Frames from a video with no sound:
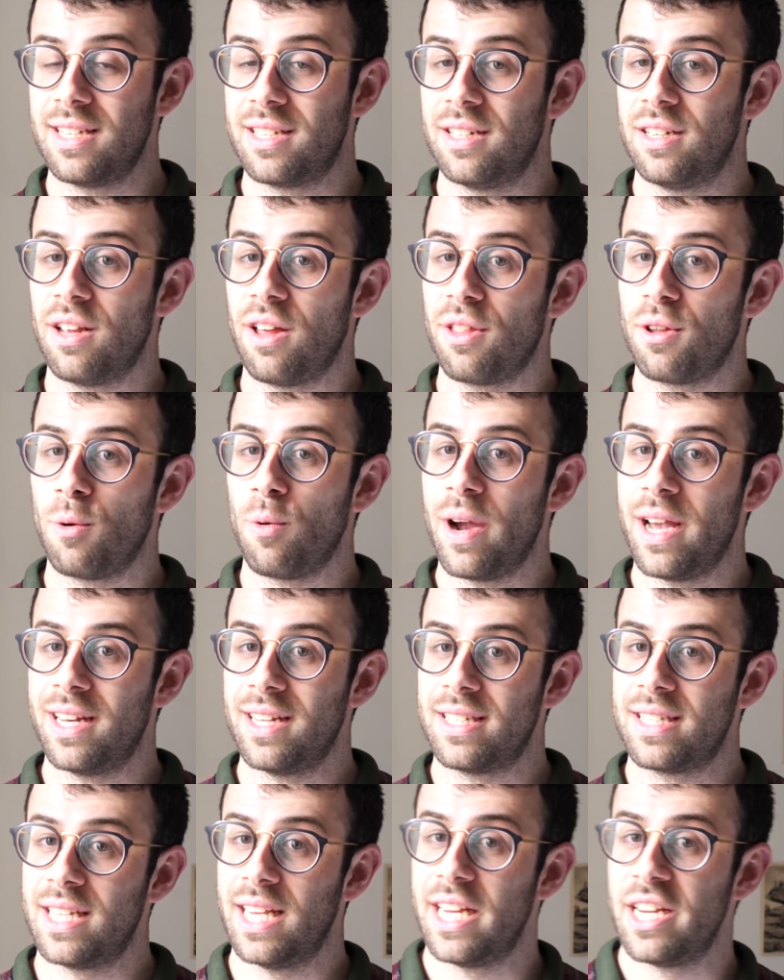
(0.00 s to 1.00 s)
is another way
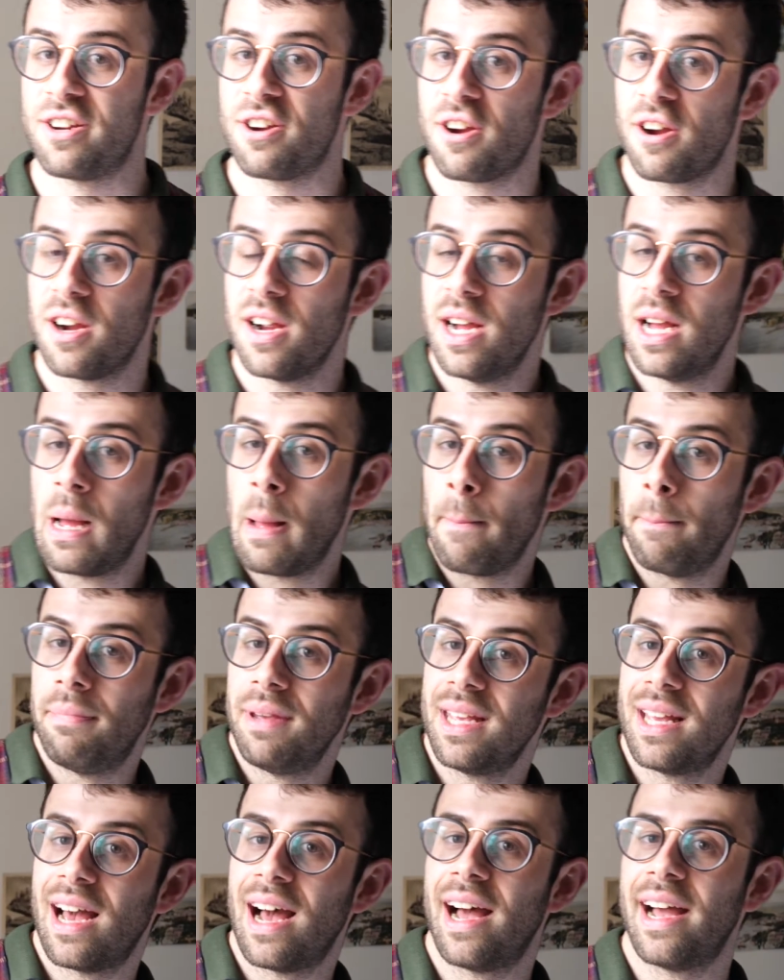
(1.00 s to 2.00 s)
to say your
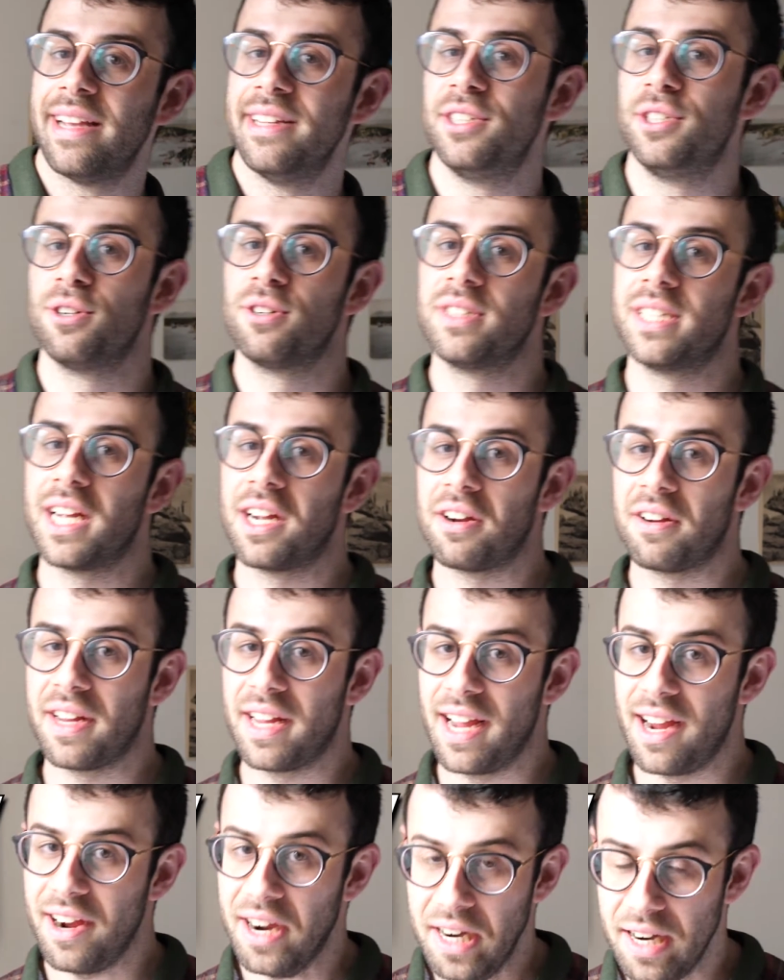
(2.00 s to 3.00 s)
behind, your
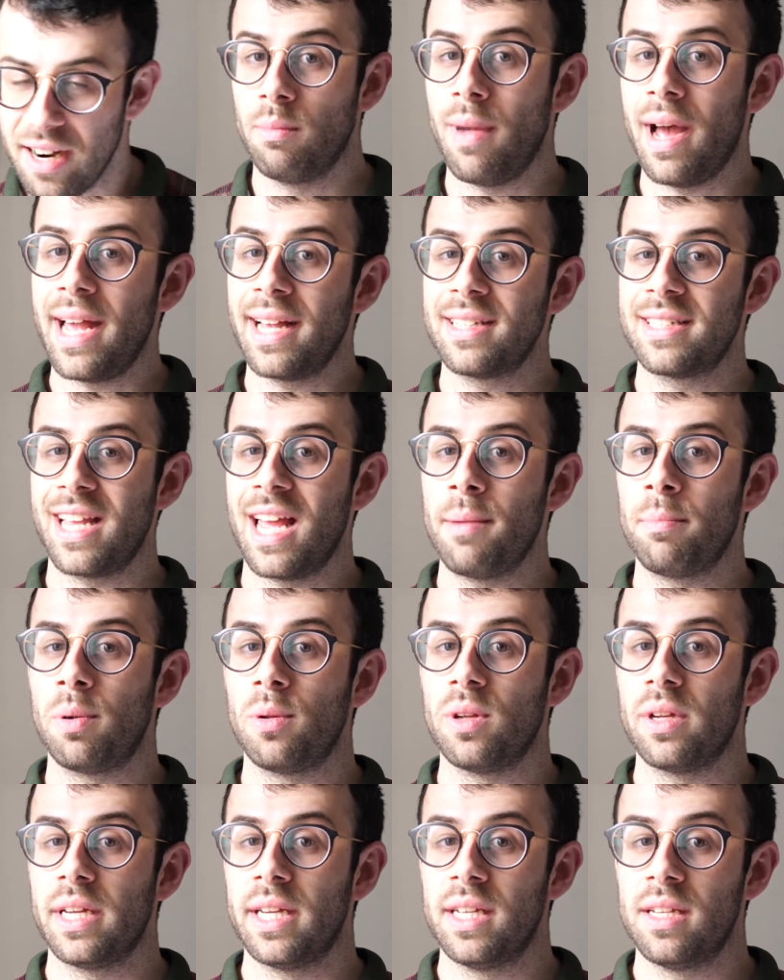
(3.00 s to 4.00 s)
derriere. My
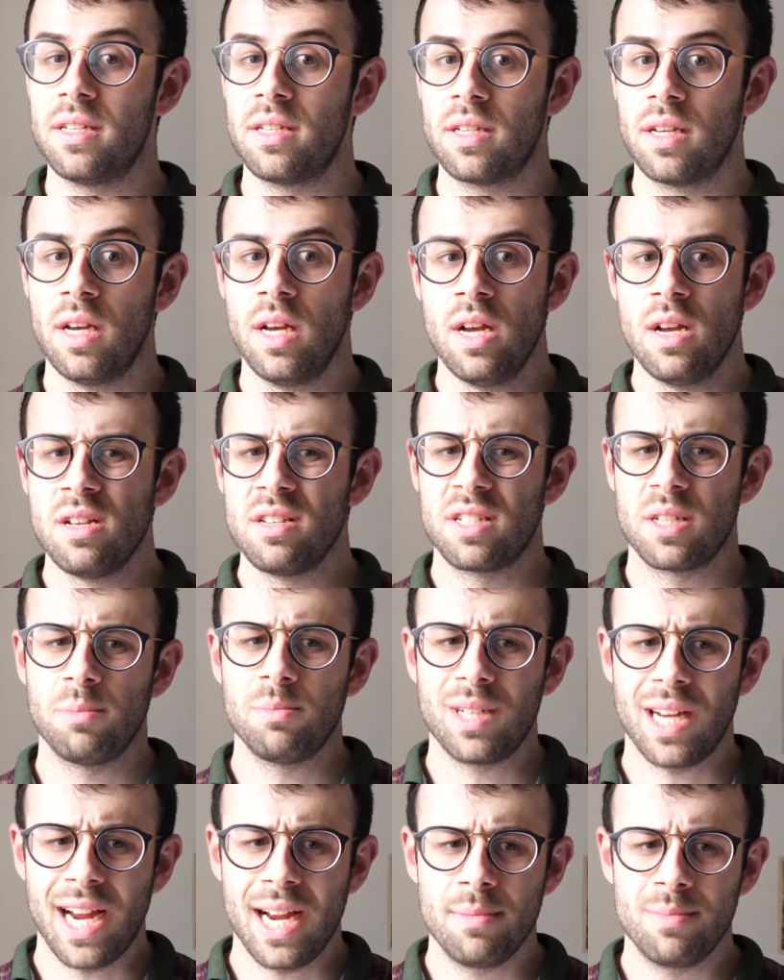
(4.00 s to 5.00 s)
example is,
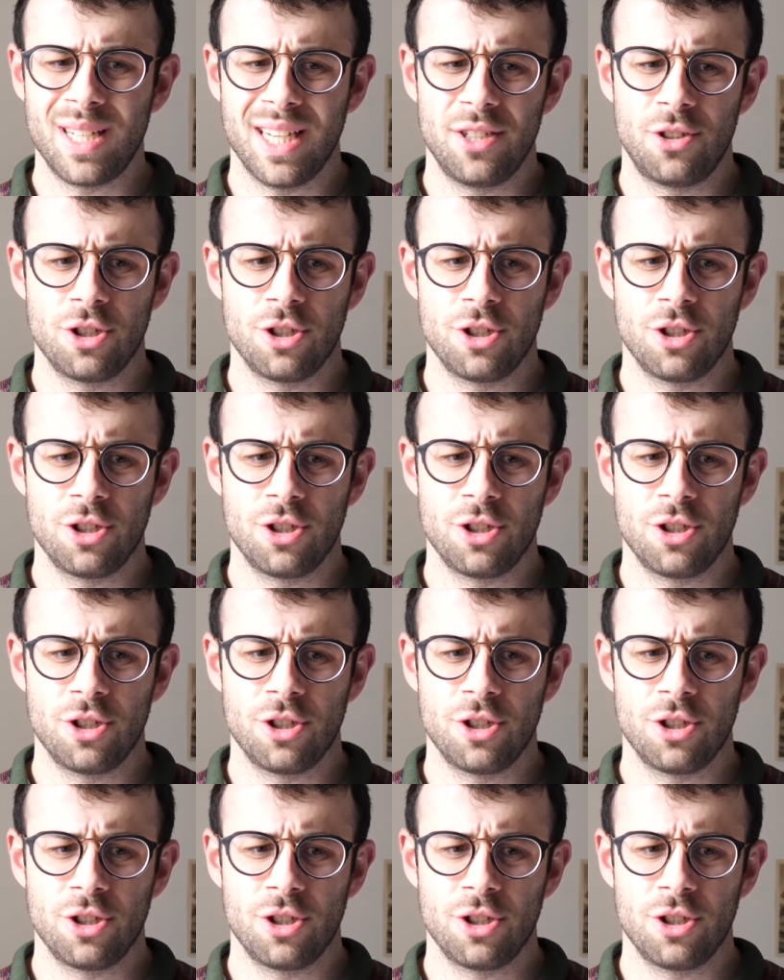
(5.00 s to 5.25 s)
sometimes I